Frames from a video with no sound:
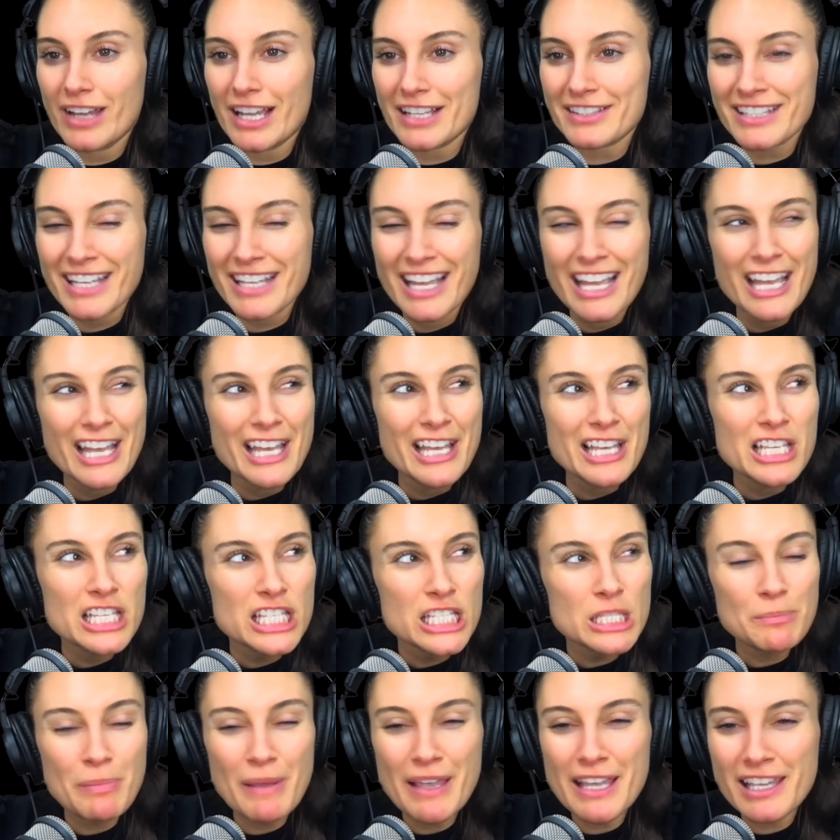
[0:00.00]
a
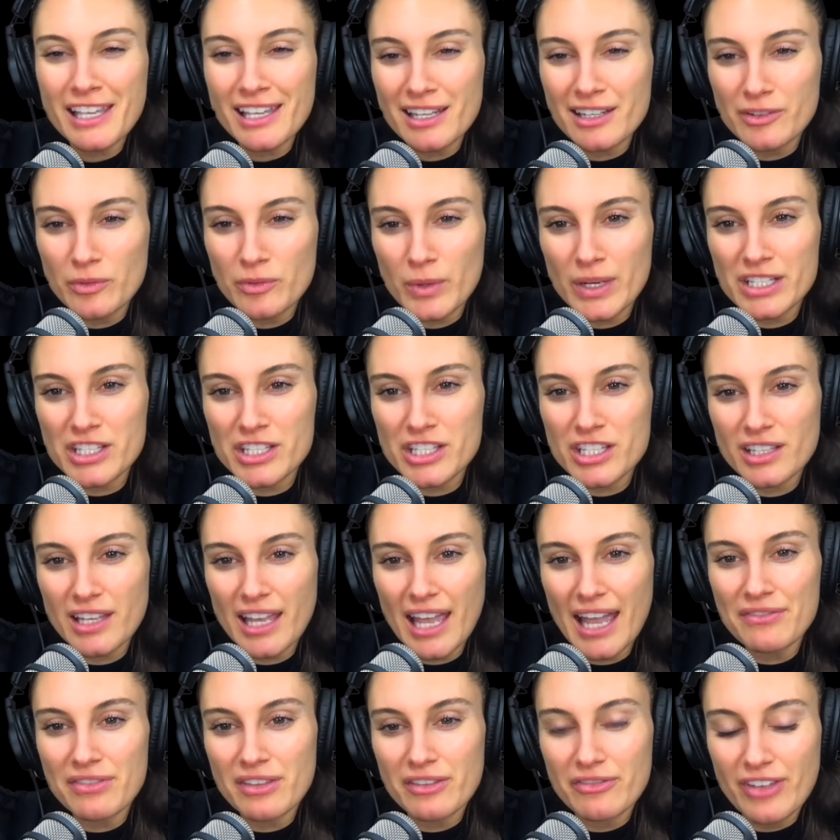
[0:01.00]
vest. Speaking of which, you
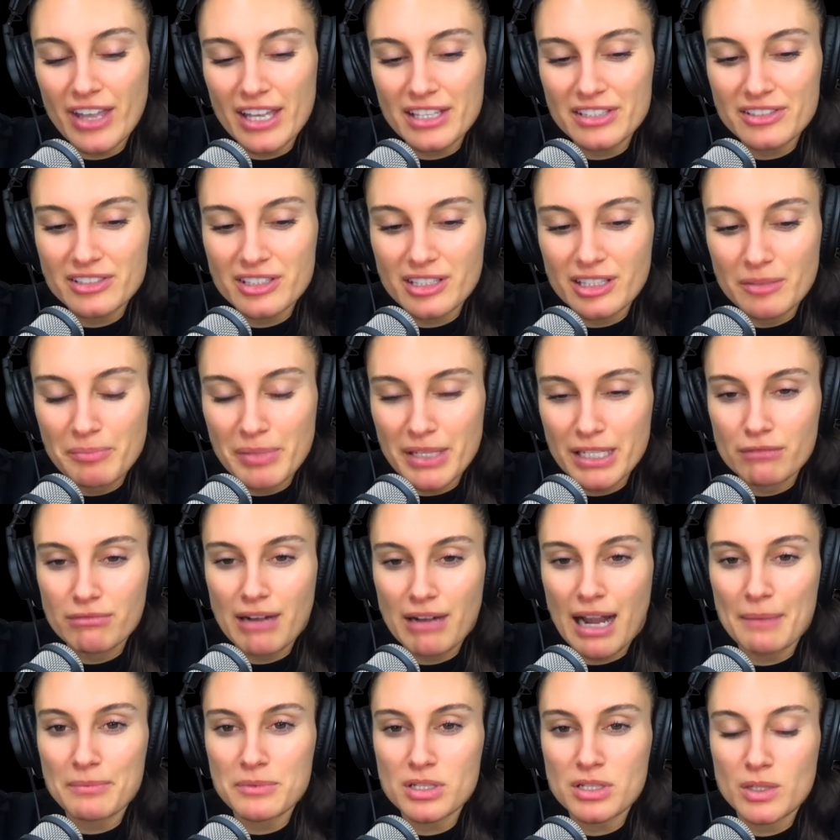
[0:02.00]
gave the vest a big
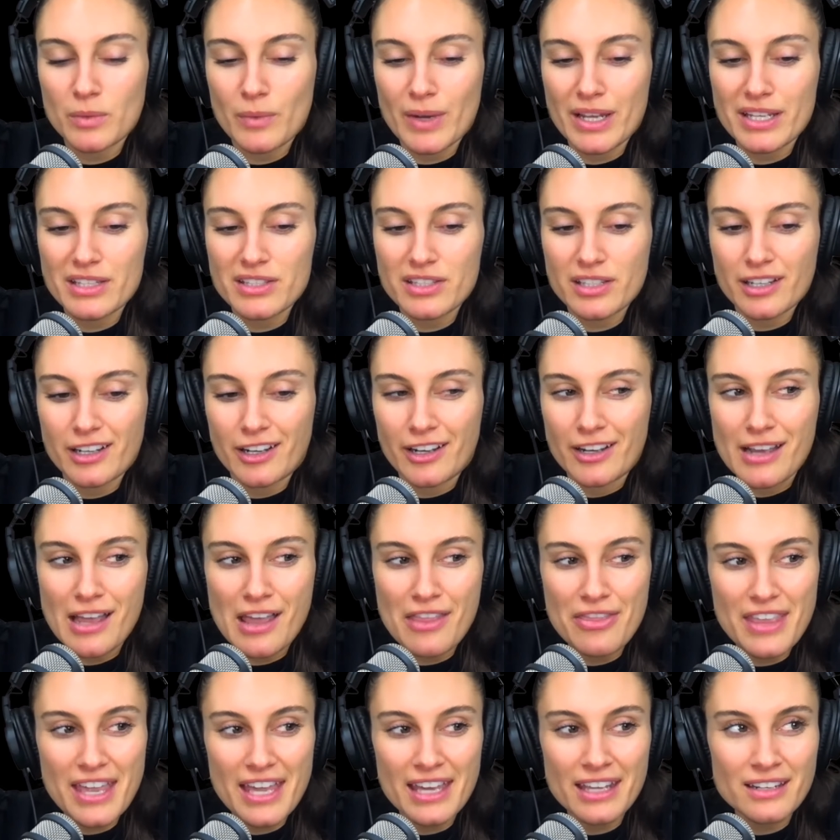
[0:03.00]
wrap two weeks ago,
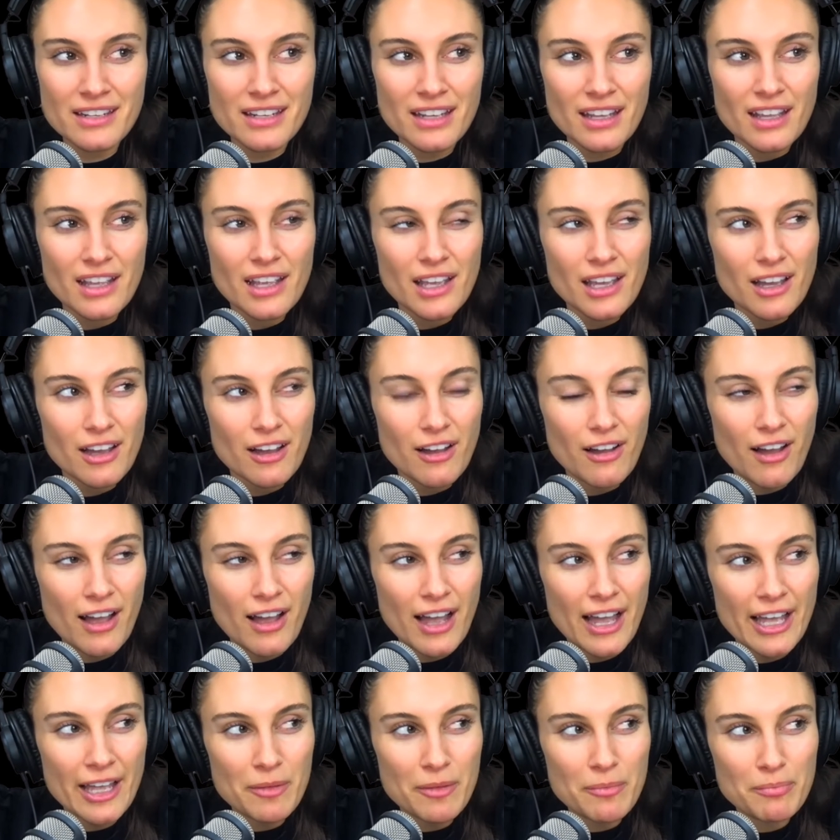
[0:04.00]
and then
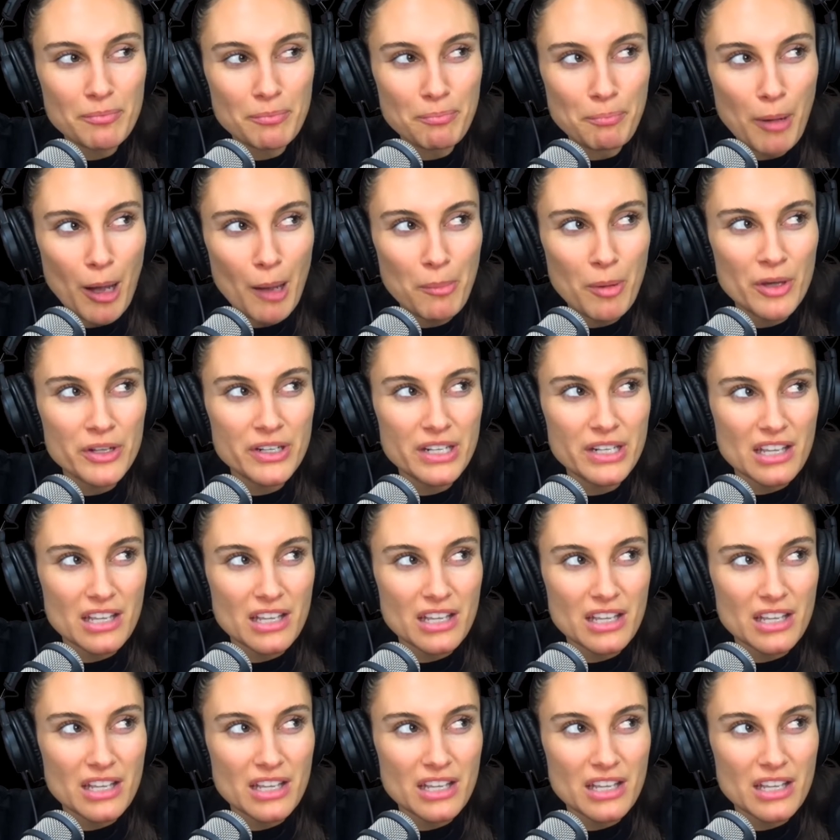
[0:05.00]
I pop on